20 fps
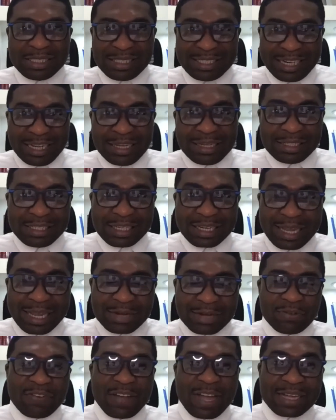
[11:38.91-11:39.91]
then the
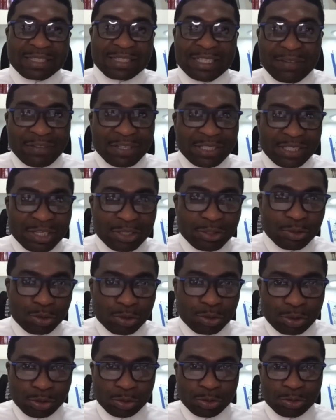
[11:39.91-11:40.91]
kind of activity you
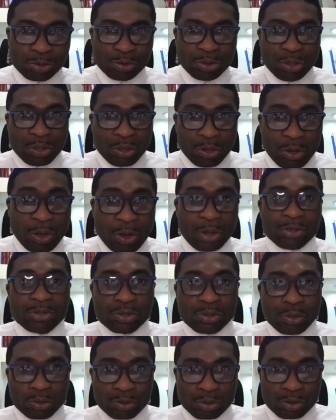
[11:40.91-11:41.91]
do
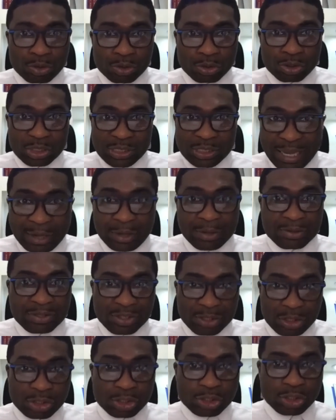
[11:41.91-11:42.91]
also
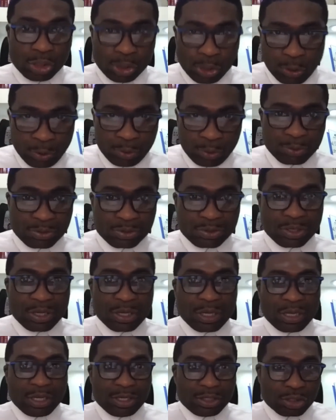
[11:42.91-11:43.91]
tells, it
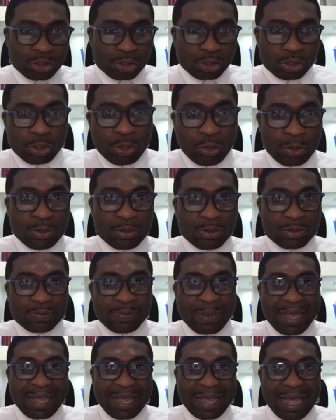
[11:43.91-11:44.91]
shows
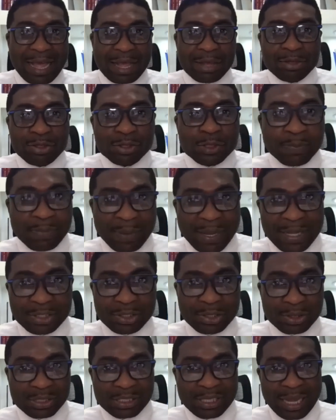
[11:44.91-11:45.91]
by how you
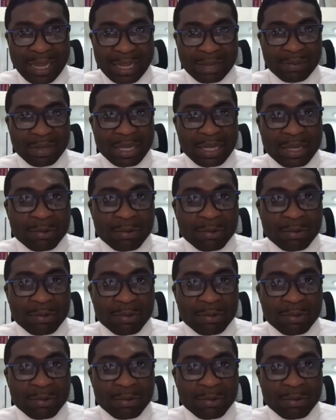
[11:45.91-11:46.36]
spend your time,